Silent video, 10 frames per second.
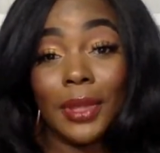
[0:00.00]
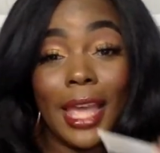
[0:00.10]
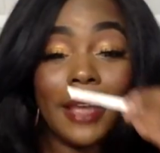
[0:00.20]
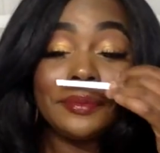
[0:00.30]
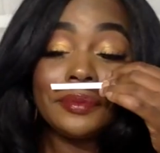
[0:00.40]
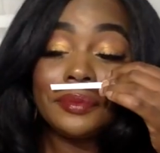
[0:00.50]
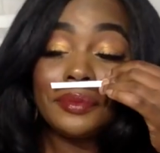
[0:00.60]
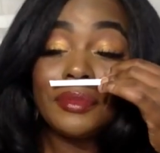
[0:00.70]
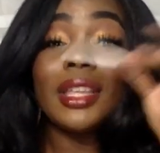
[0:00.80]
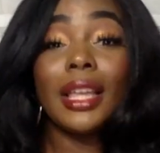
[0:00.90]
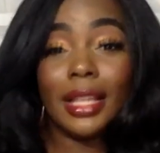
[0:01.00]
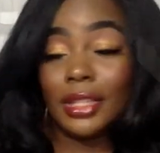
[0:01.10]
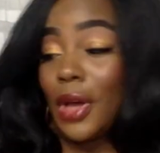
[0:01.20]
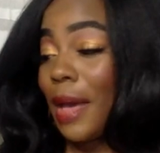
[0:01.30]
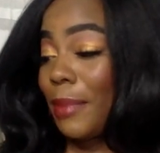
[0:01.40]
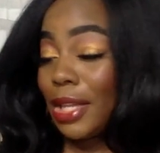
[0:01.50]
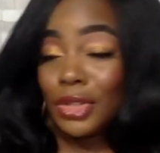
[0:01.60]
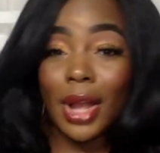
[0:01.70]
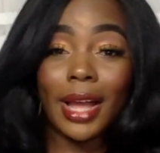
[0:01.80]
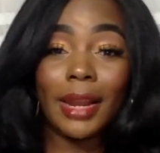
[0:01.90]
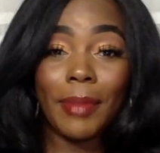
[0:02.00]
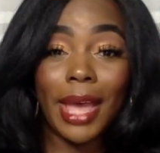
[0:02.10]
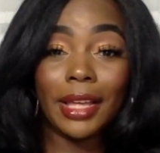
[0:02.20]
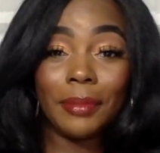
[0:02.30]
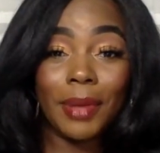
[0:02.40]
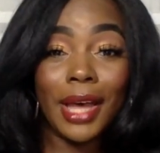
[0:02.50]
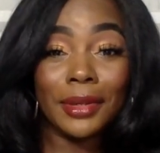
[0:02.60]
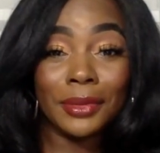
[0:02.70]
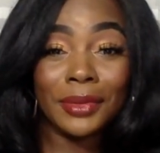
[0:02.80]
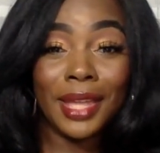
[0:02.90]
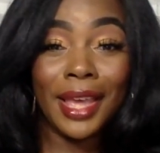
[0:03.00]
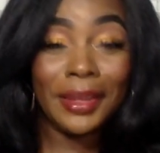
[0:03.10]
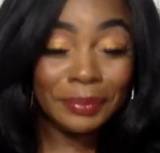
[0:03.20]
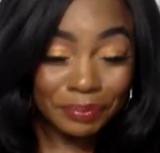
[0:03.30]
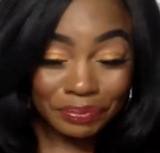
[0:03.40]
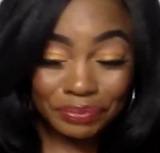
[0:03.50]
okay? And so I made sure I got a backup bottle, okay?